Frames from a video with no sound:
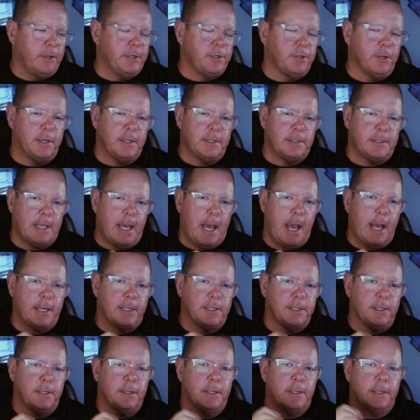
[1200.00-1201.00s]

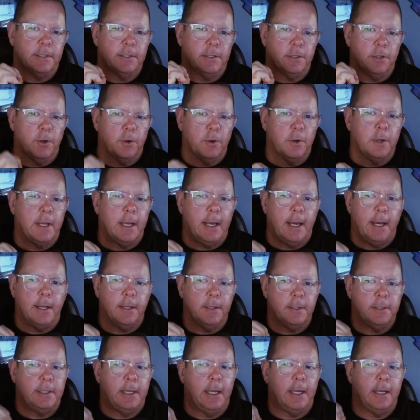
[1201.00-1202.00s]
transaction, is learning
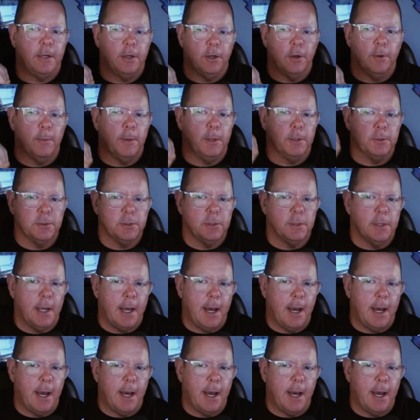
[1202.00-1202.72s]
how to take your emotion